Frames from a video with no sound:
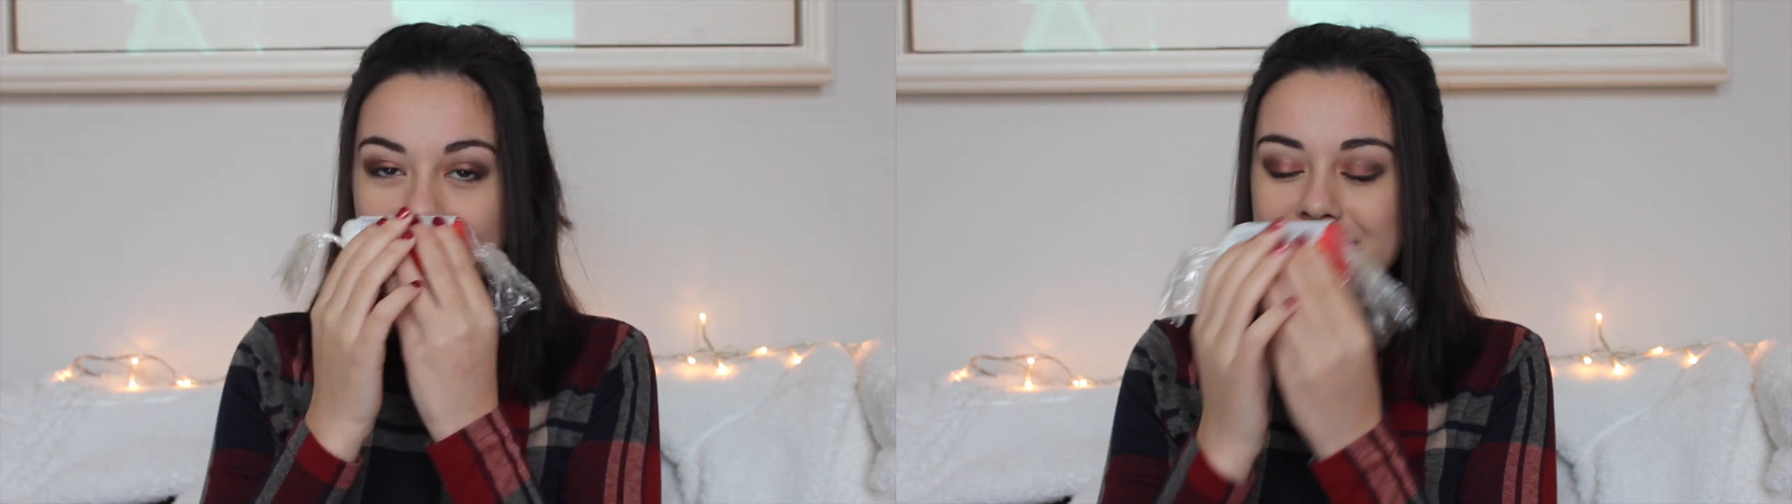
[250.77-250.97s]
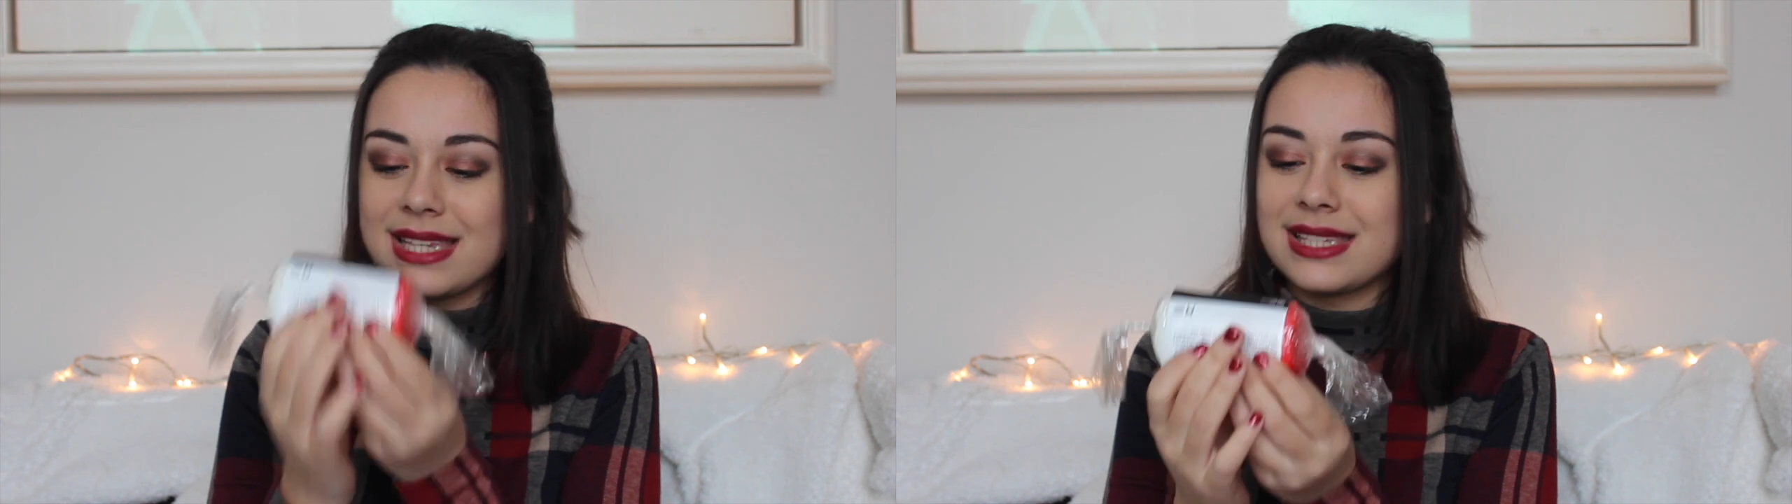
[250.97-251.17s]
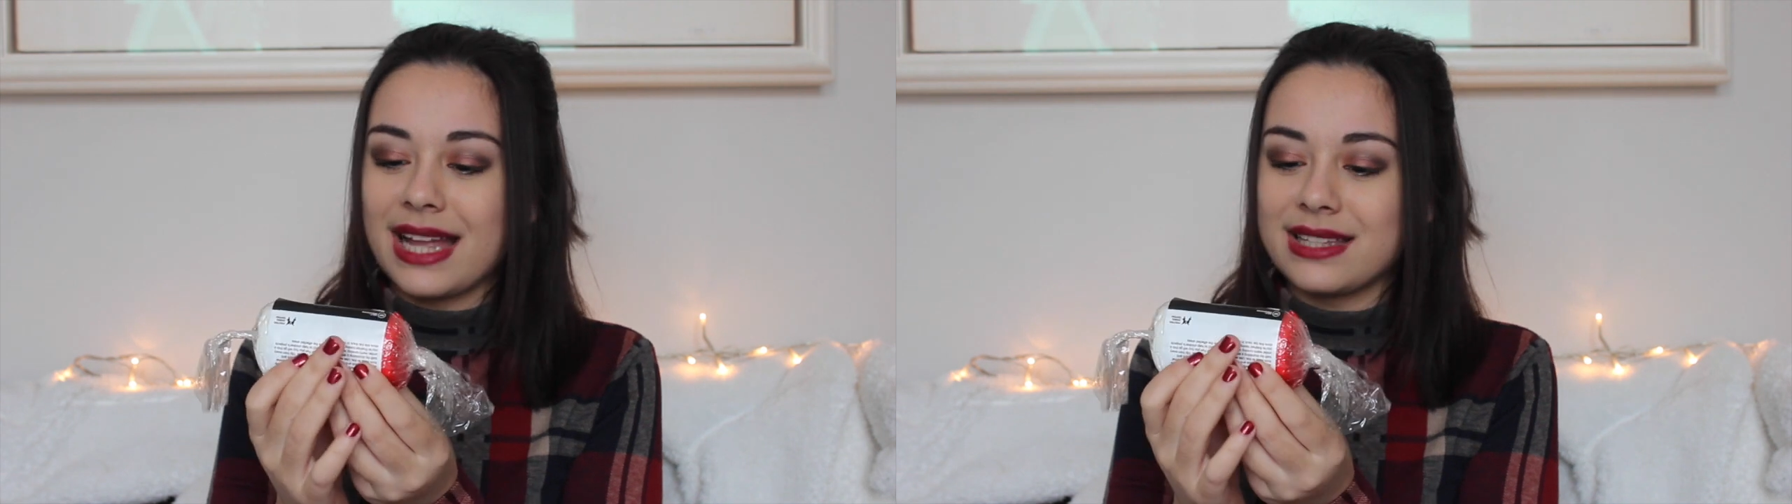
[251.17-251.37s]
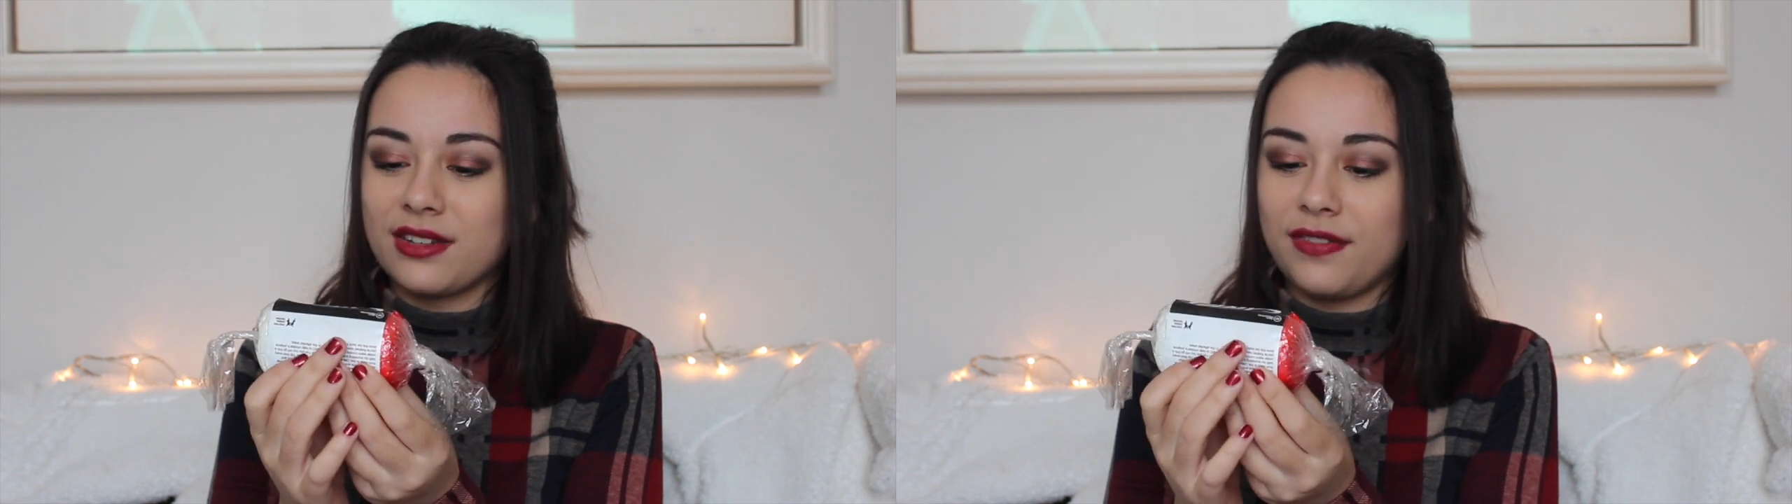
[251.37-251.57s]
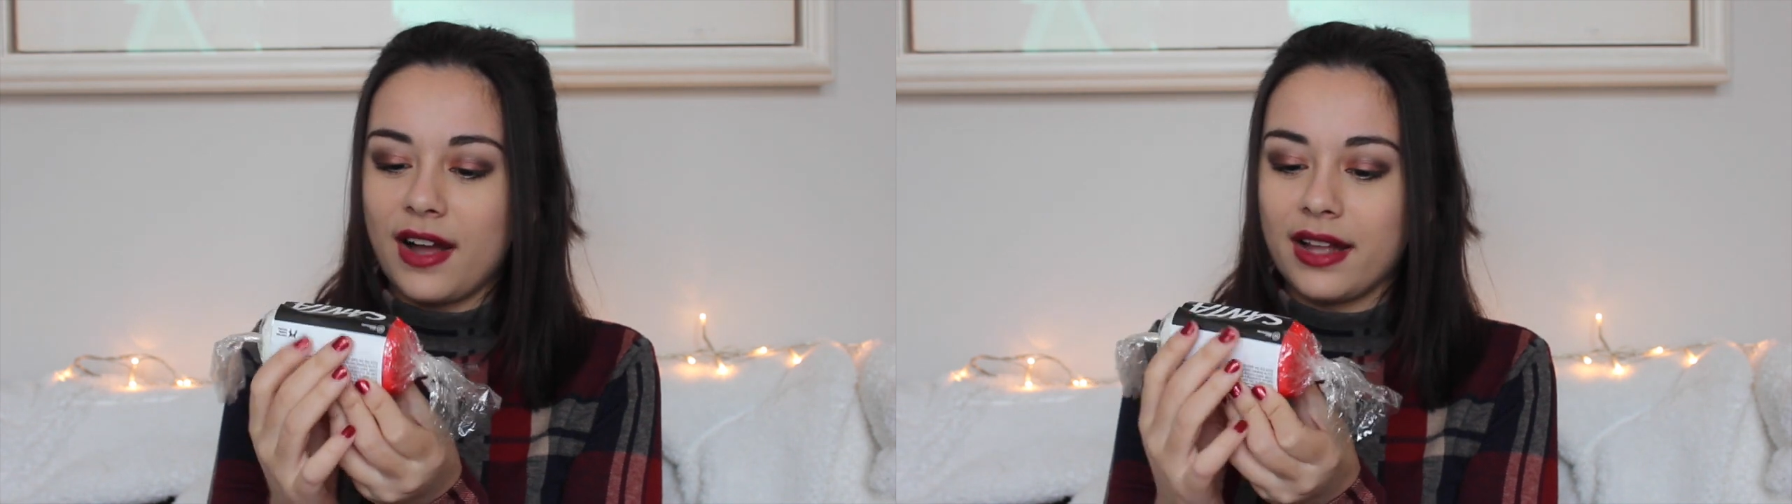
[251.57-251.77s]
This is
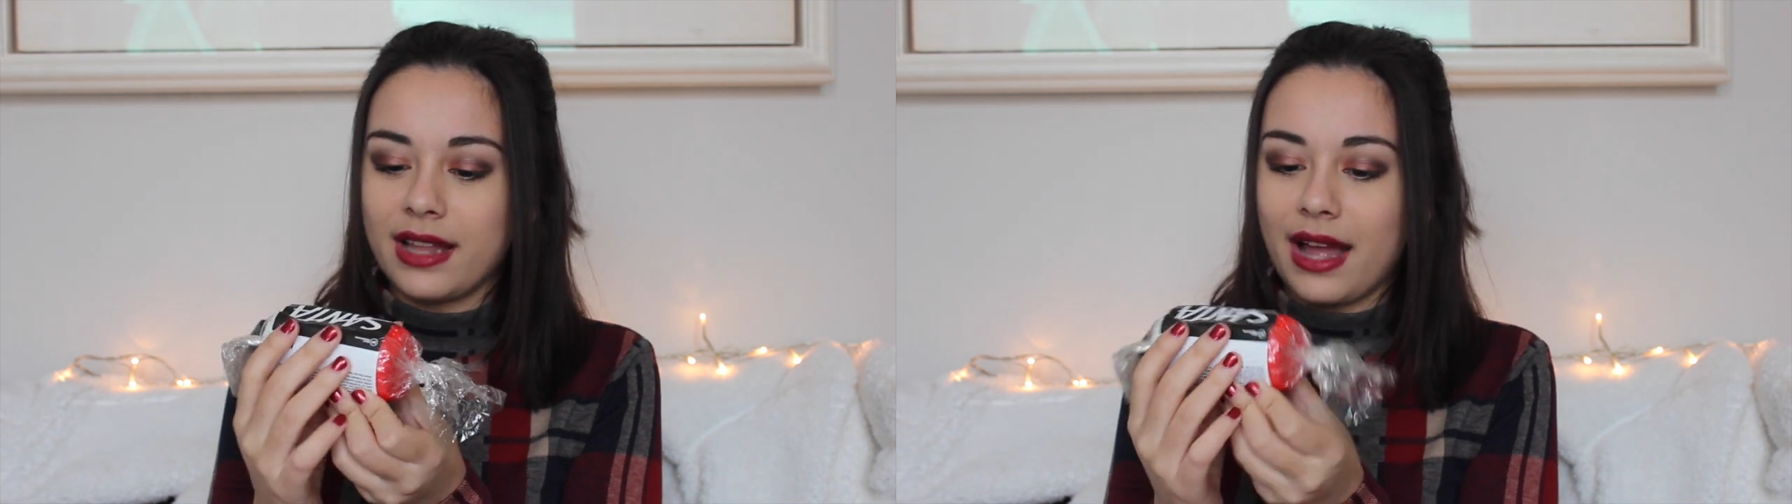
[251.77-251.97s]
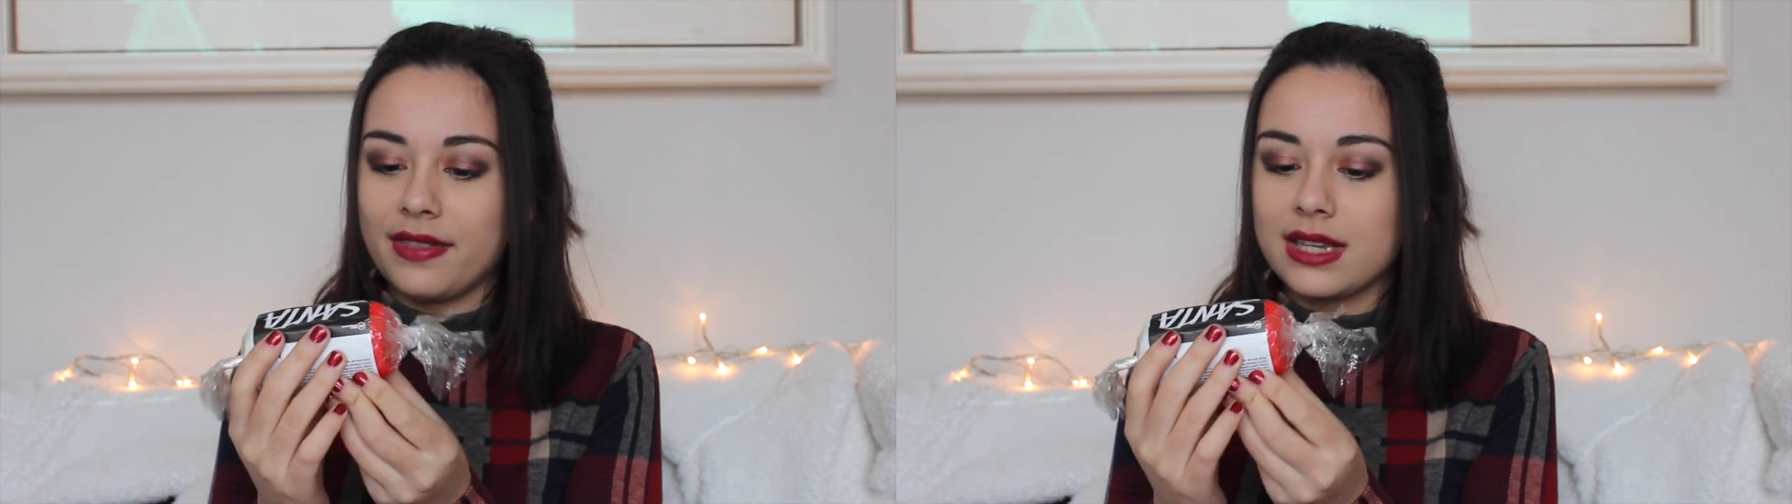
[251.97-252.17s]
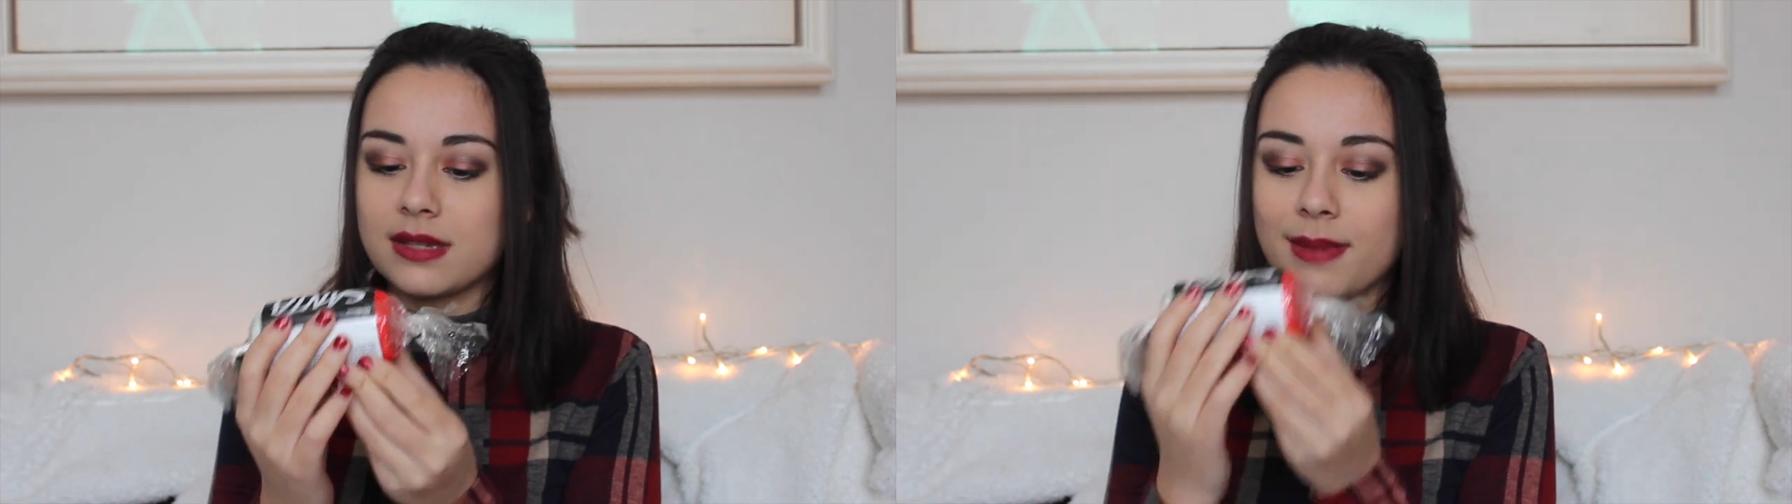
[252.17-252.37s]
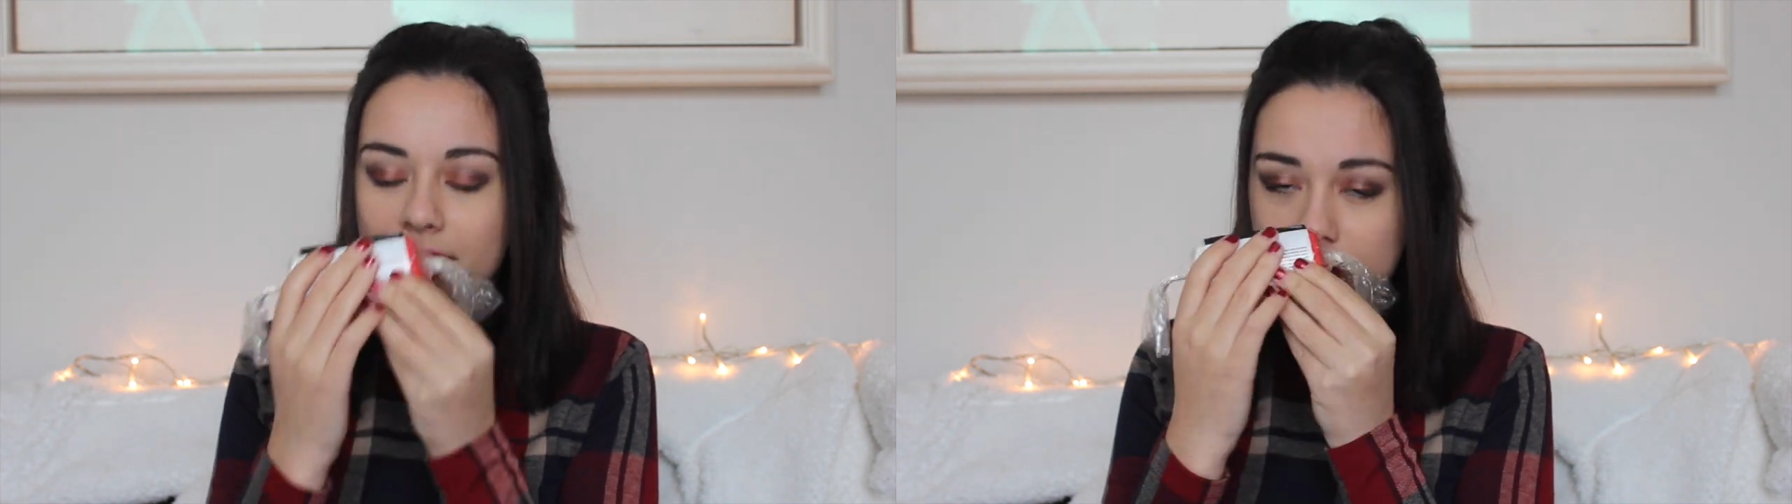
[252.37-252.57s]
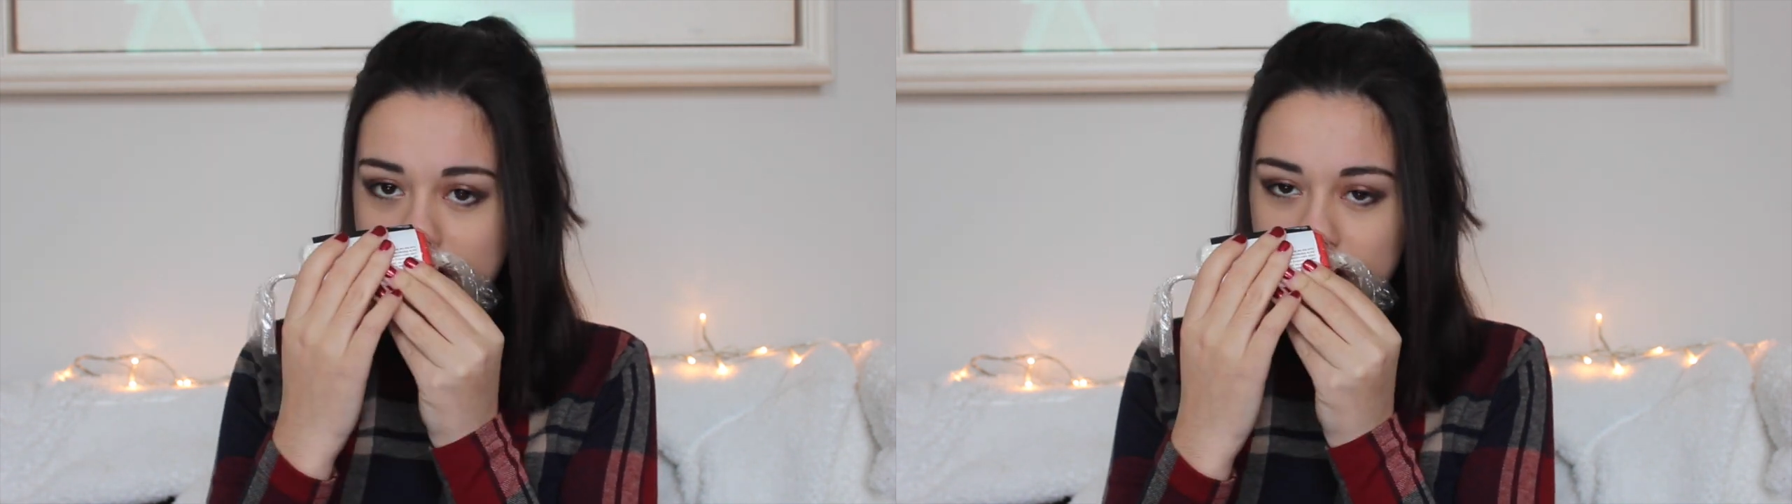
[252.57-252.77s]
Santa Fun, and this
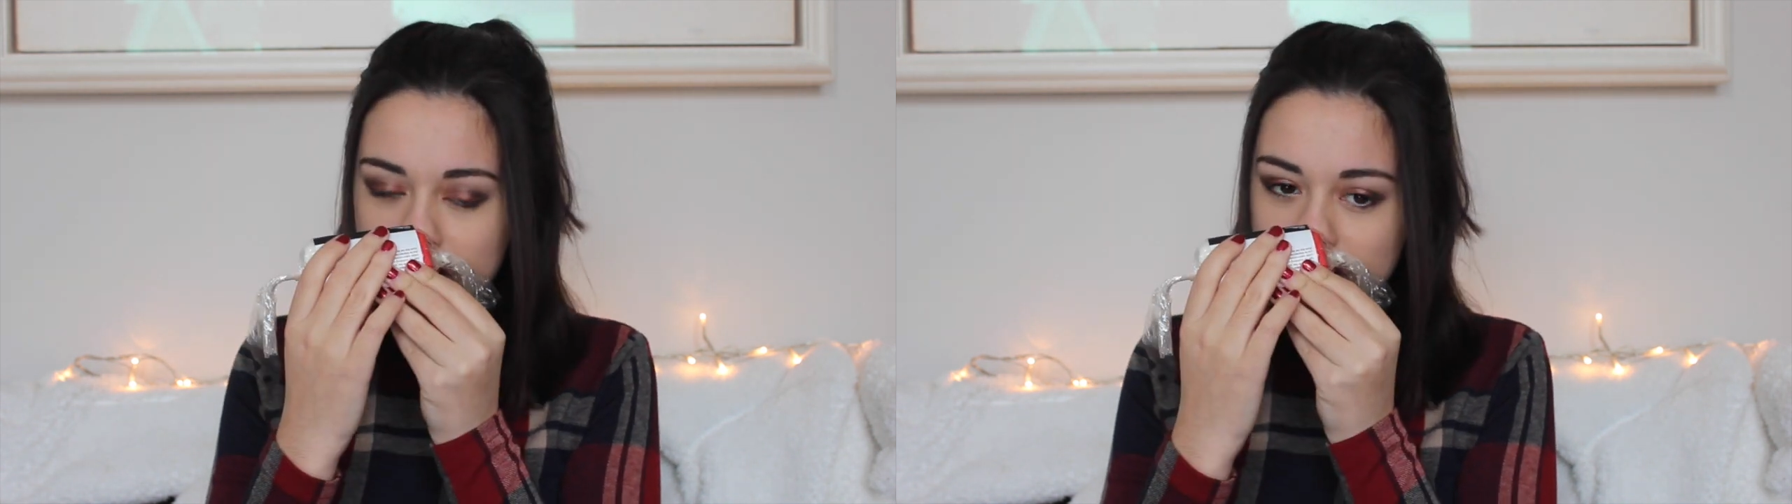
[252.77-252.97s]
smells